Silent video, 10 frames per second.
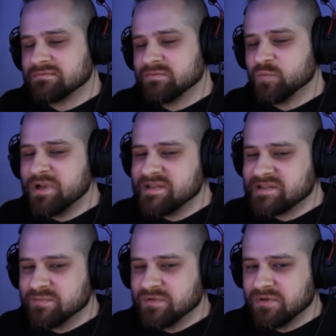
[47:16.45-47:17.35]

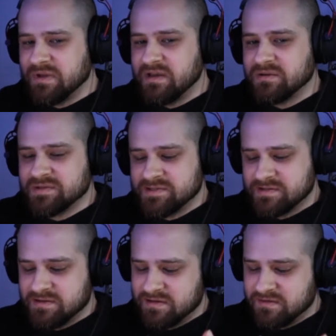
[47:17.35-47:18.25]
reasonable amounts
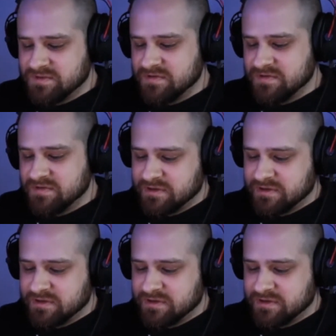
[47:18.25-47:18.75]
of different